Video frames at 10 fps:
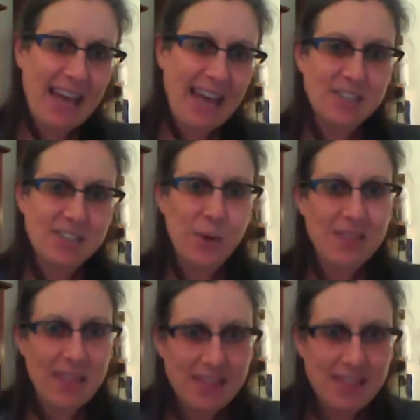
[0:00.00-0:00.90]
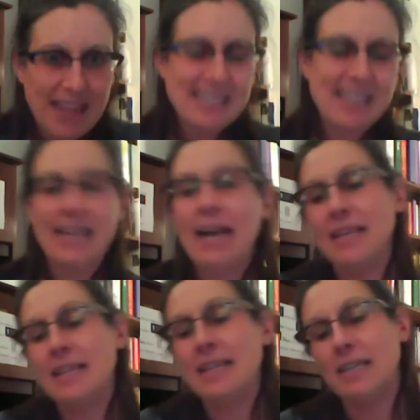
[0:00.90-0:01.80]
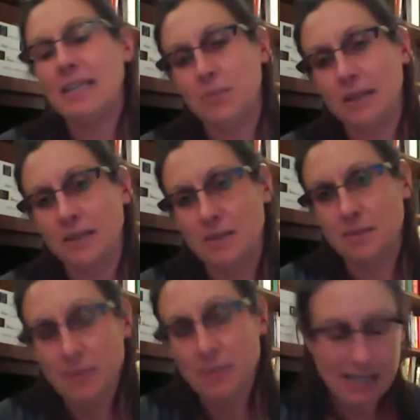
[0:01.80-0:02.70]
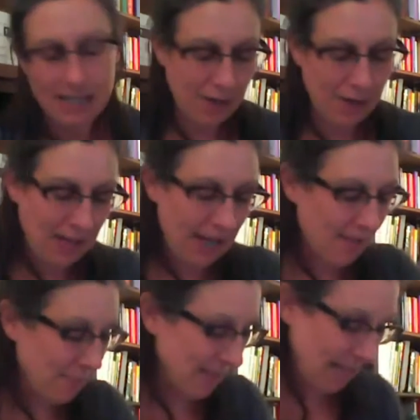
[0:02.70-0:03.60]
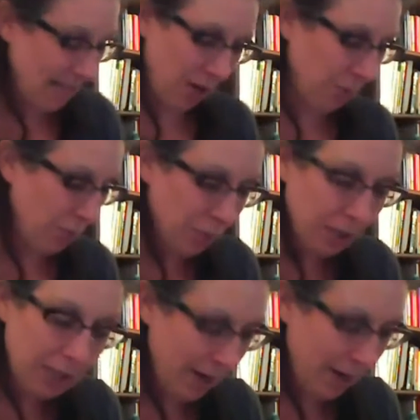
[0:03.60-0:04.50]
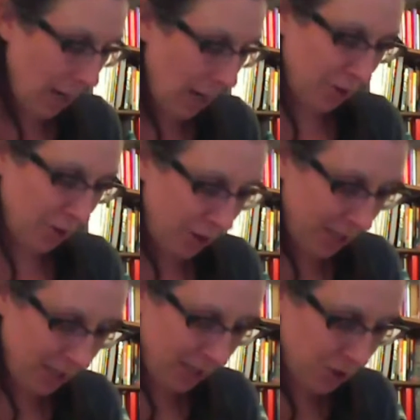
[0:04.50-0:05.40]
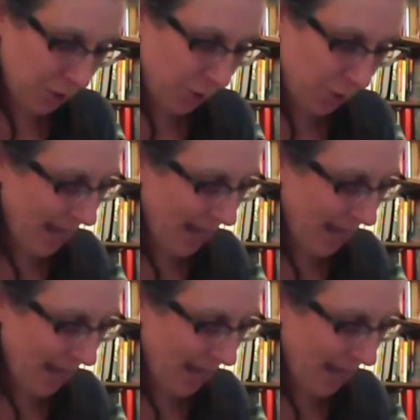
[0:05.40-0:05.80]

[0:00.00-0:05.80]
And so, and that's the thing I think that is missing here, and they miss out on a really great opportunity to do.